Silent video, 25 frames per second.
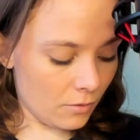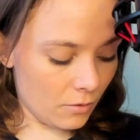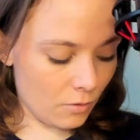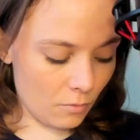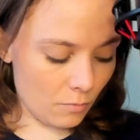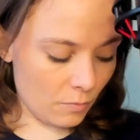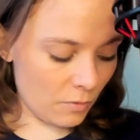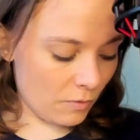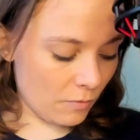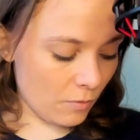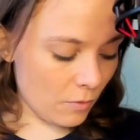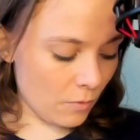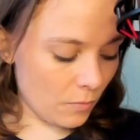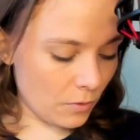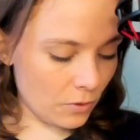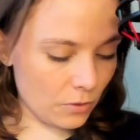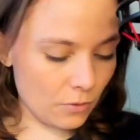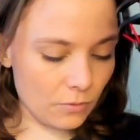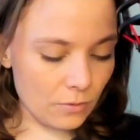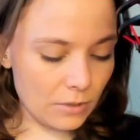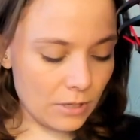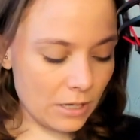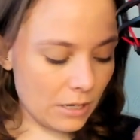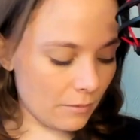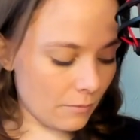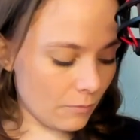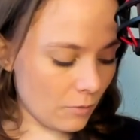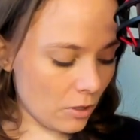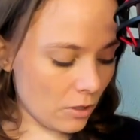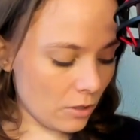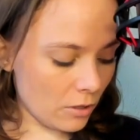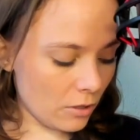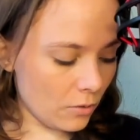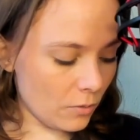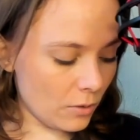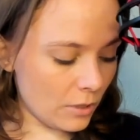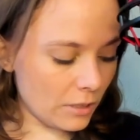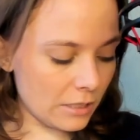before we do that, I'm going
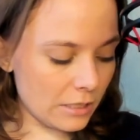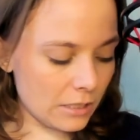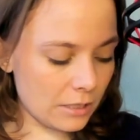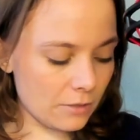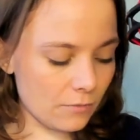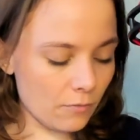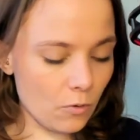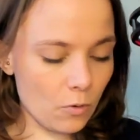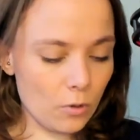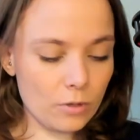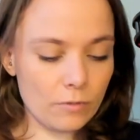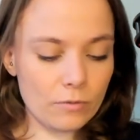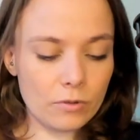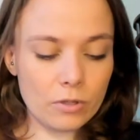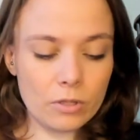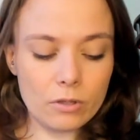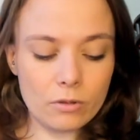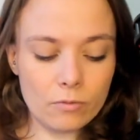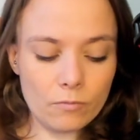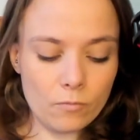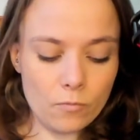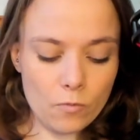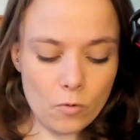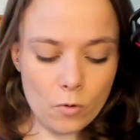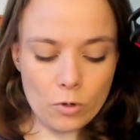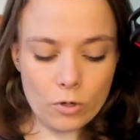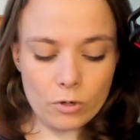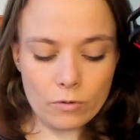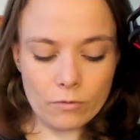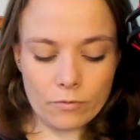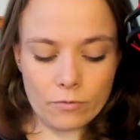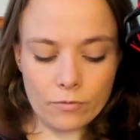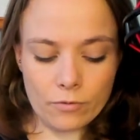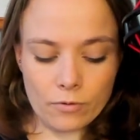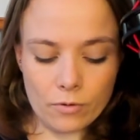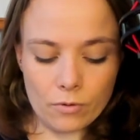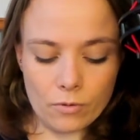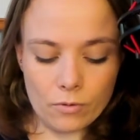to look at this void
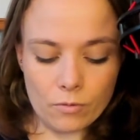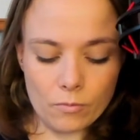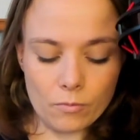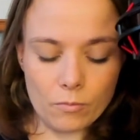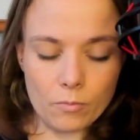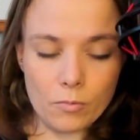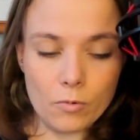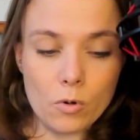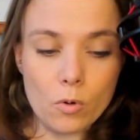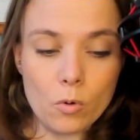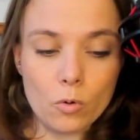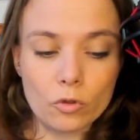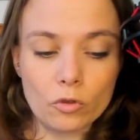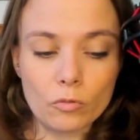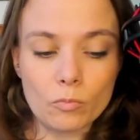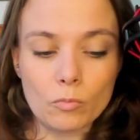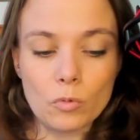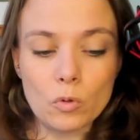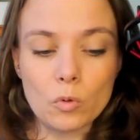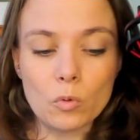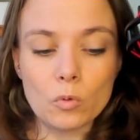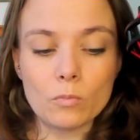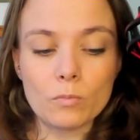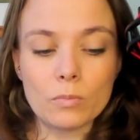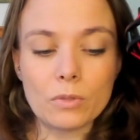of course moon,